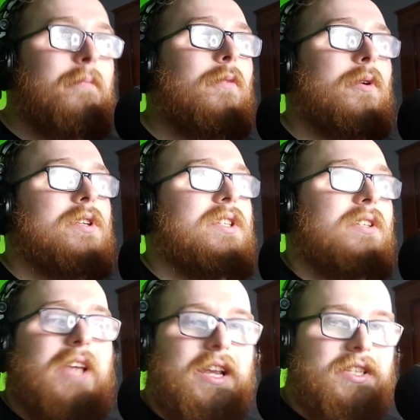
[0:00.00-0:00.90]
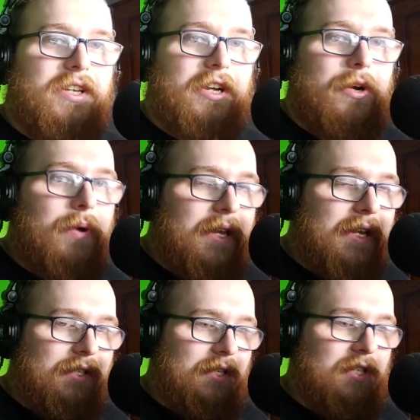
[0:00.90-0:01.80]
worst case scenario, he
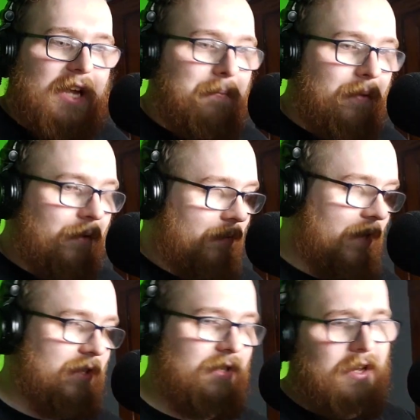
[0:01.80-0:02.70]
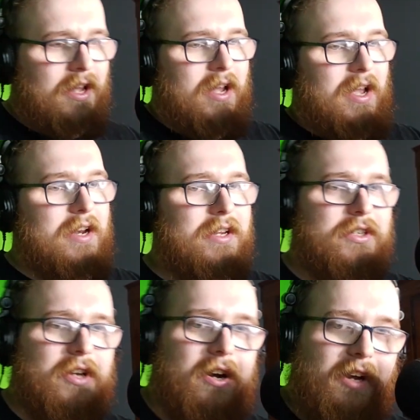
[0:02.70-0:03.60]
gets a slap on the wrist. And
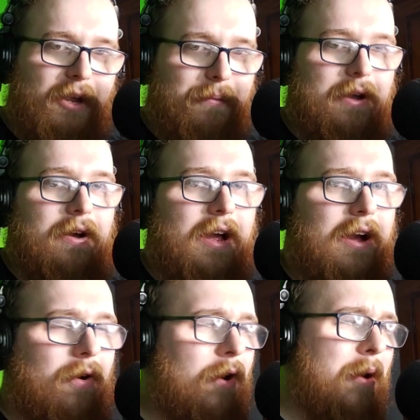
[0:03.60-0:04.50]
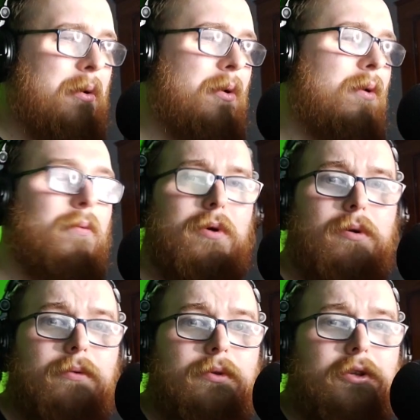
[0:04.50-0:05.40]
he's talking about how
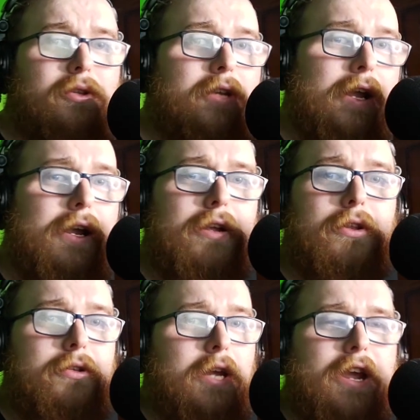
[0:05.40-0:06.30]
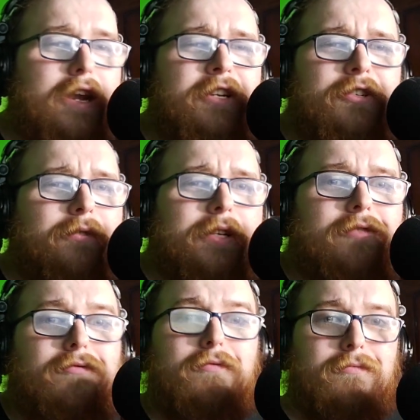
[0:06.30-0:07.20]
the, da- the
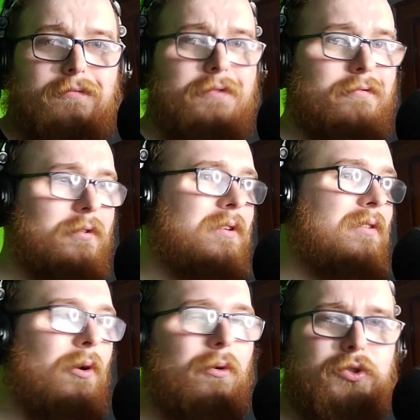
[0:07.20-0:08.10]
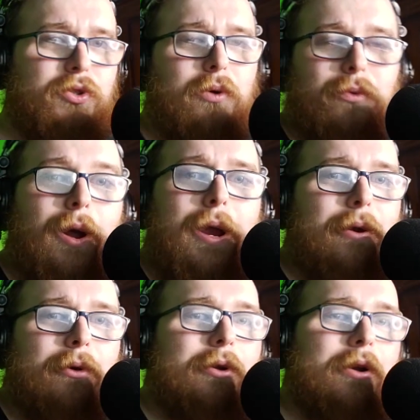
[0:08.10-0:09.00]
dangerous ultra
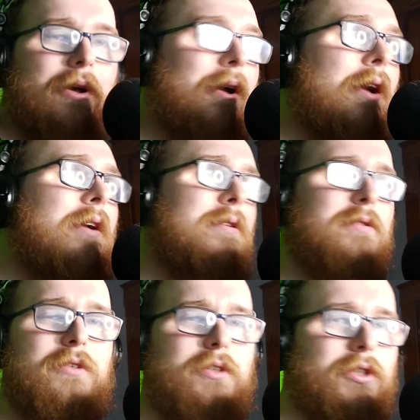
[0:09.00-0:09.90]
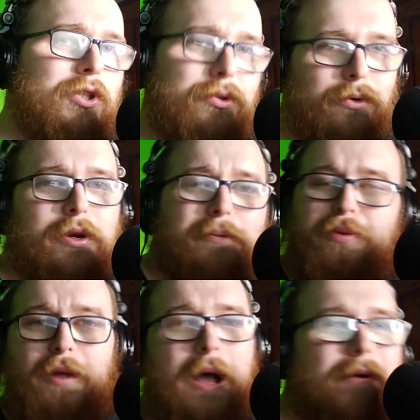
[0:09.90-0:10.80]
right are gonna destroy the
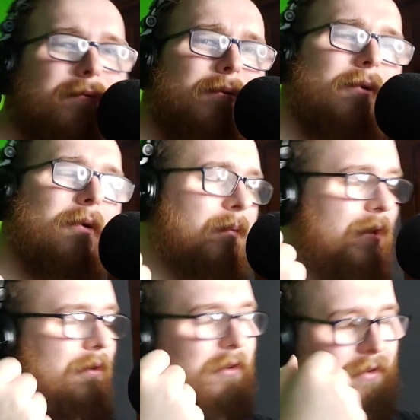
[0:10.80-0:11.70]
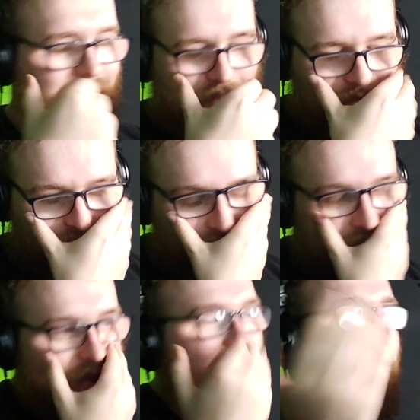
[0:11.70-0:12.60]
platform and all this.
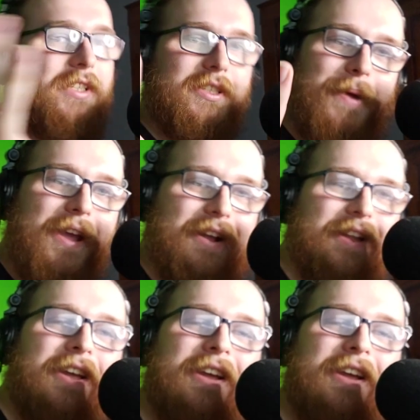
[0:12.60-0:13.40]
Like Jesus, man,